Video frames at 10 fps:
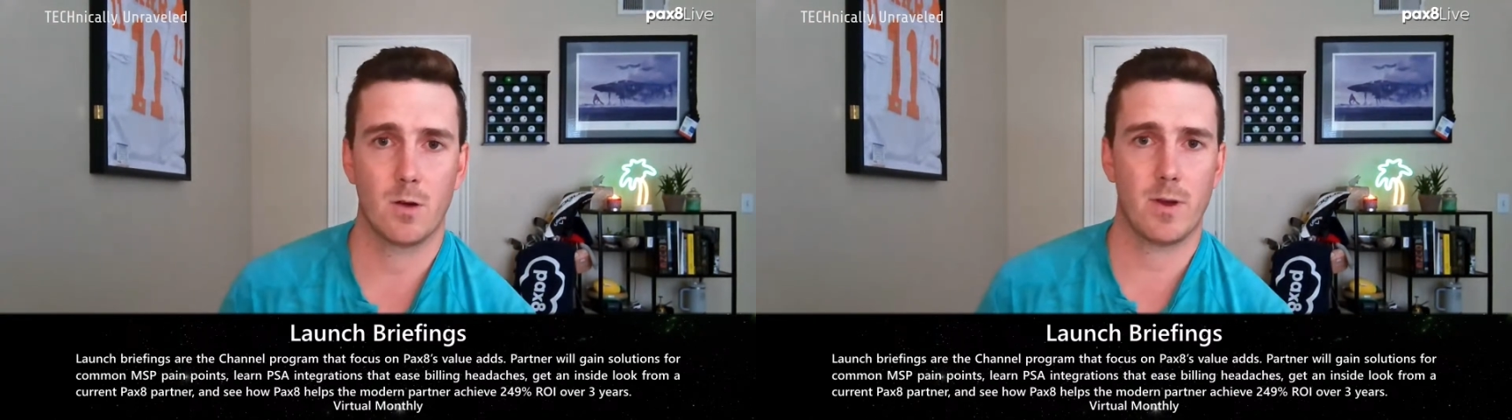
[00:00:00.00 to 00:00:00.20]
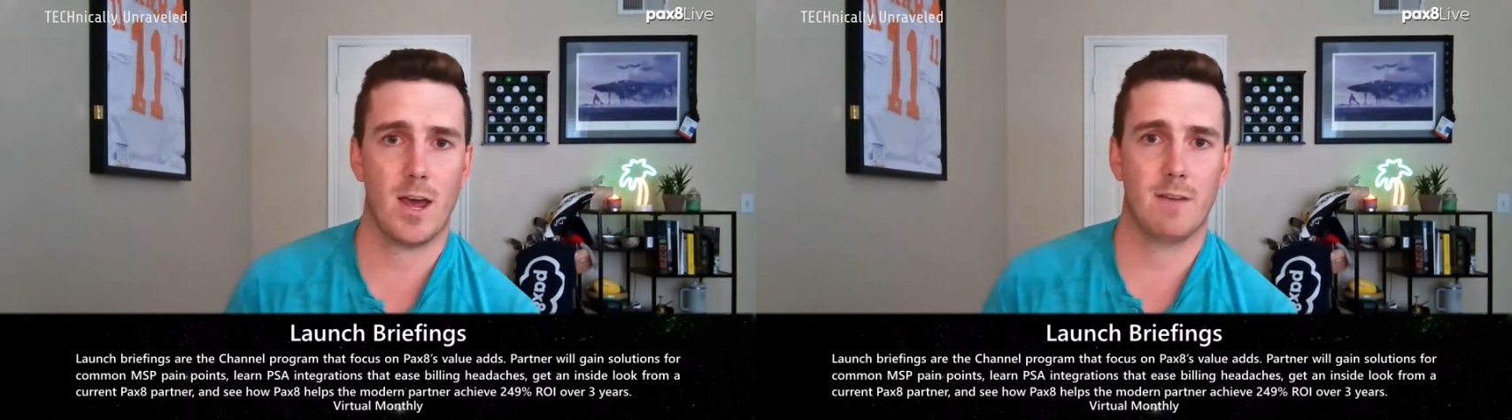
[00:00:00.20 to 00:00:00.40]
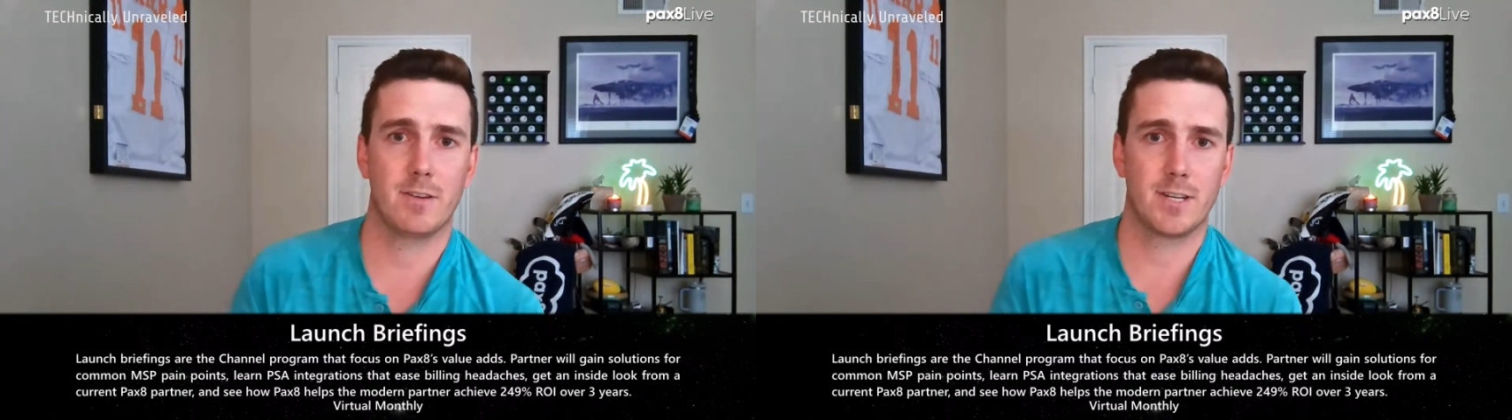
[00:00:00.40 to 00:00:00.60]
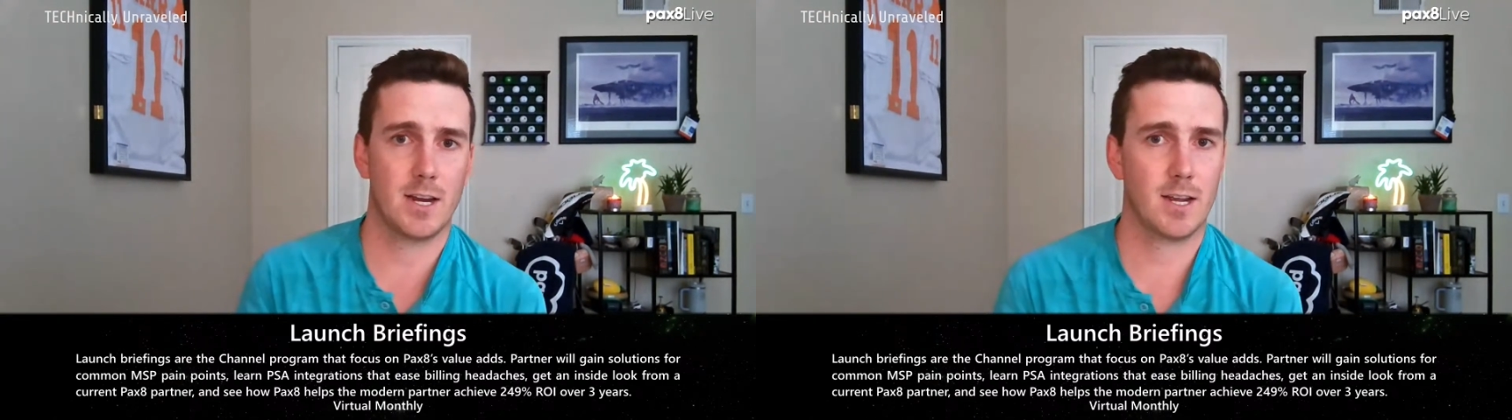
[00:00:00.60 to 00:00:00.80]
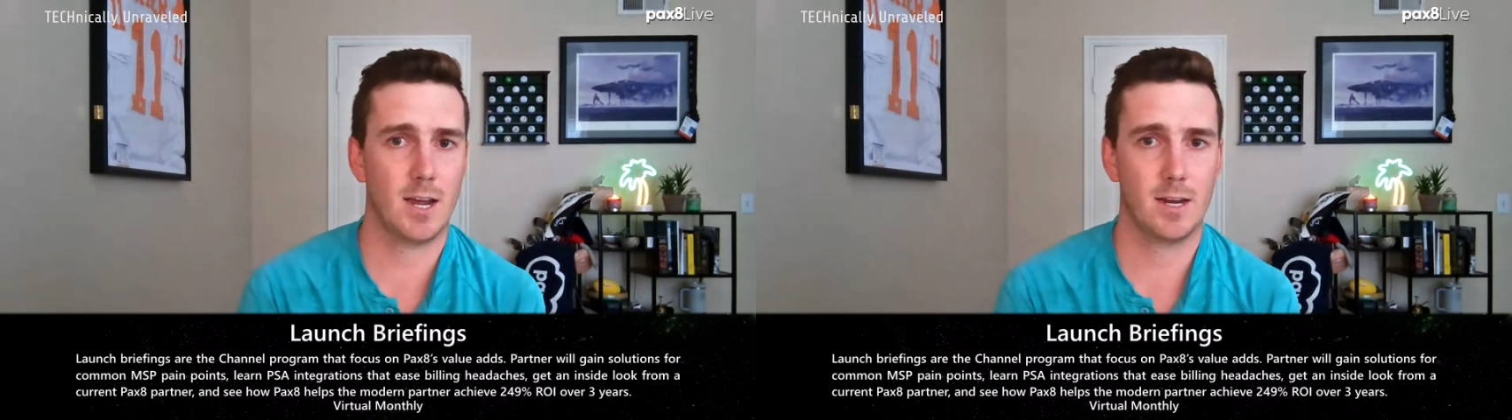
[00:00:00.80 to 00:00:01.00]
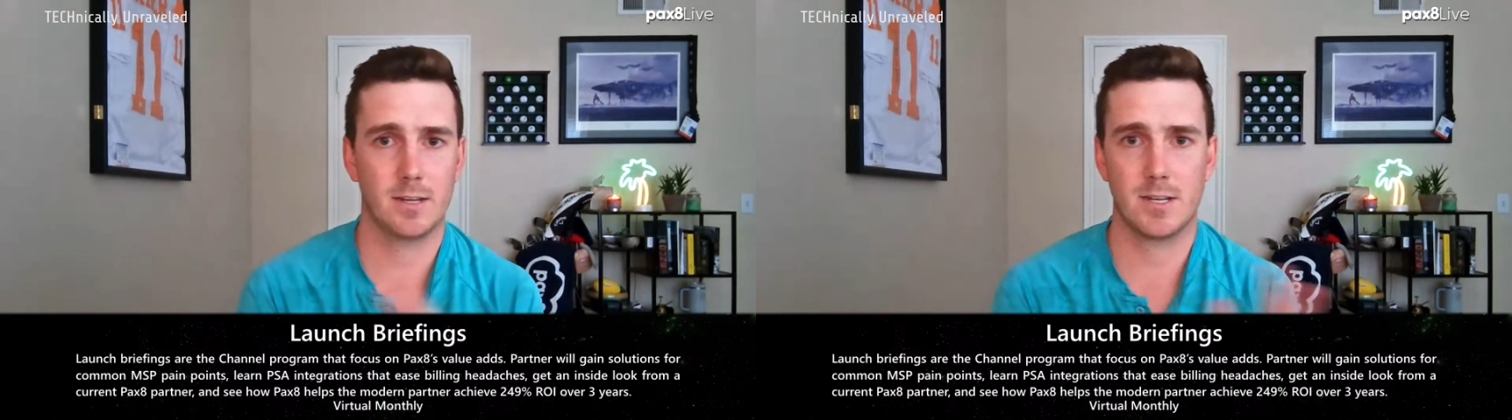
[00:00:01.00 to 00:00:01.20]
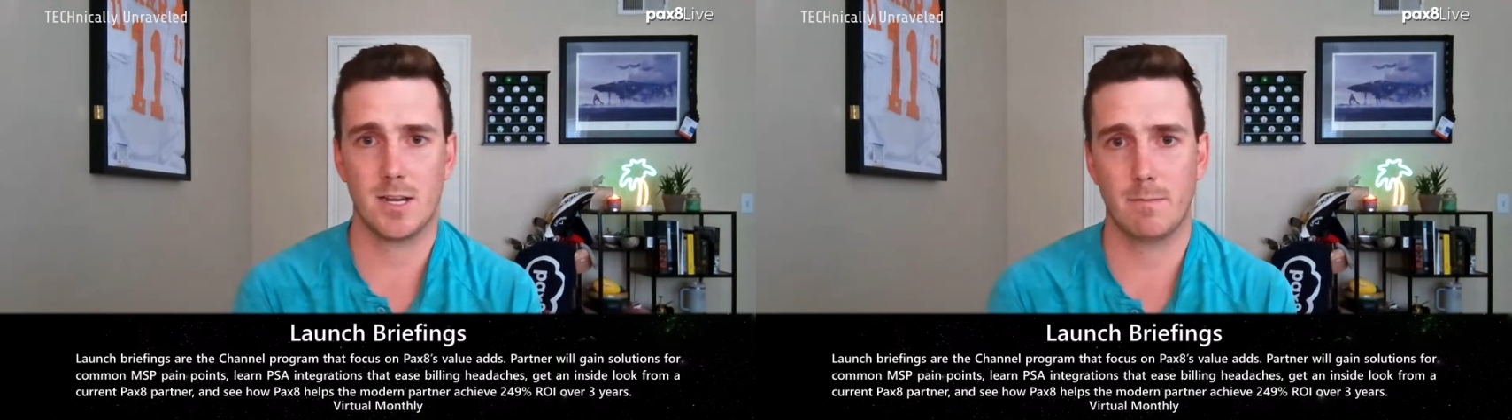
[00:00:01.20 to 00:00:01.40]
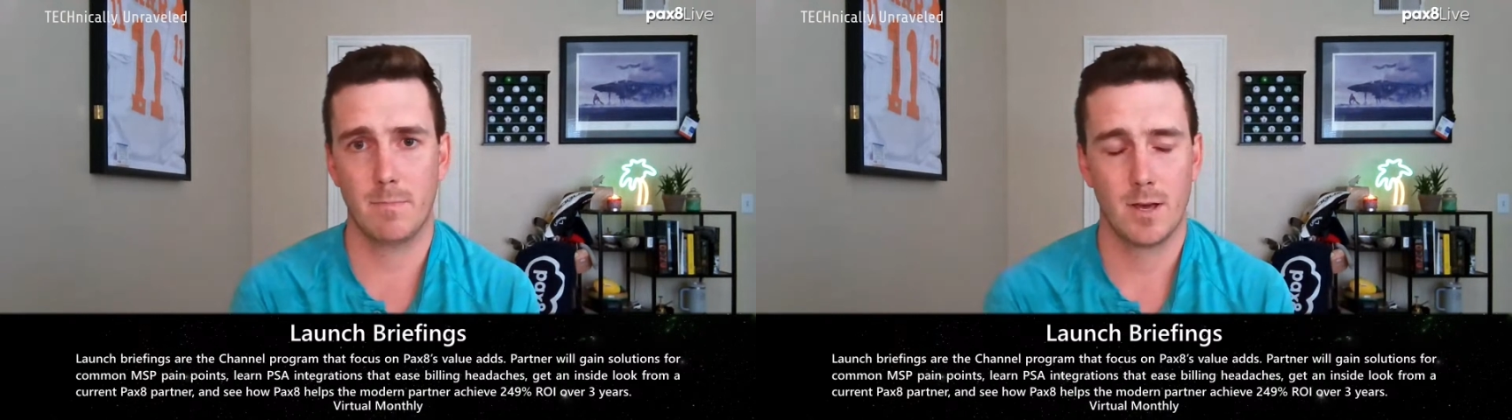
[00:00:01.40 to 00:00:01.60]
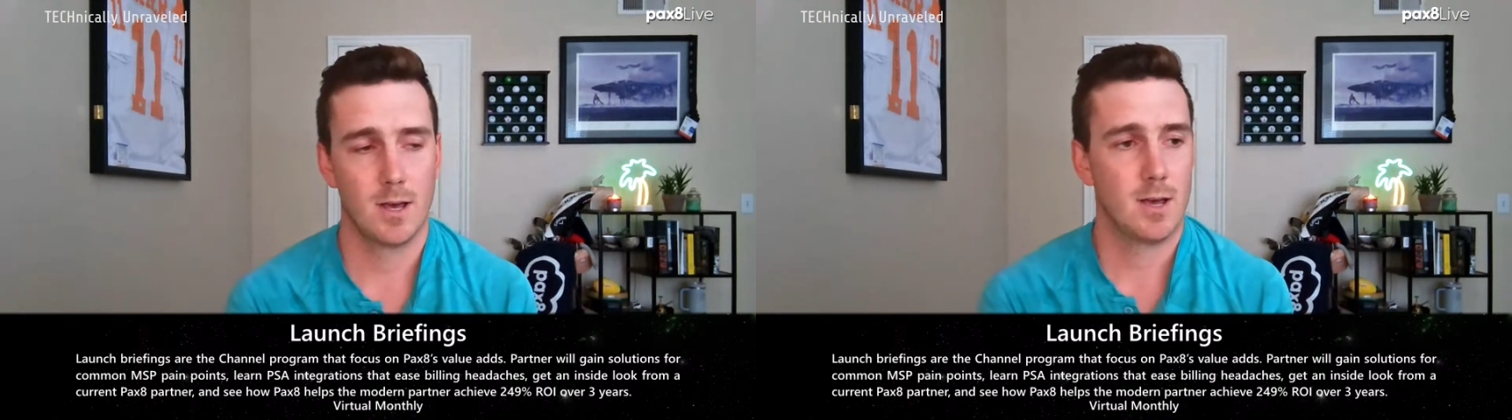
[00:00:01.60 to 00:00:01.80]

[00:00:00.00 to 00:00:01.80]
and we have a dedicated team